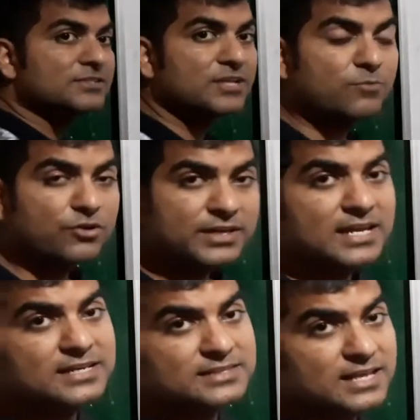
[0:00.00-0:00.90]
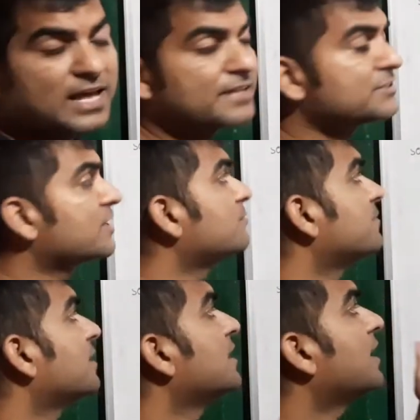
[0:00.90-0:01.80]
term, or Tn is the last term,
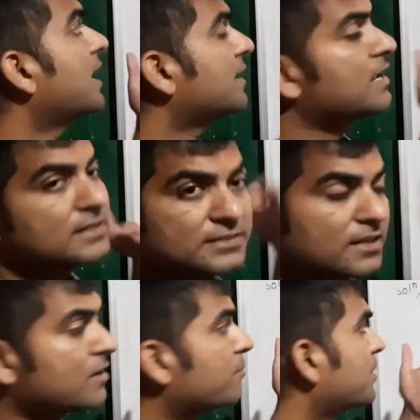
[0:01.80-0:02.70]
and N is the number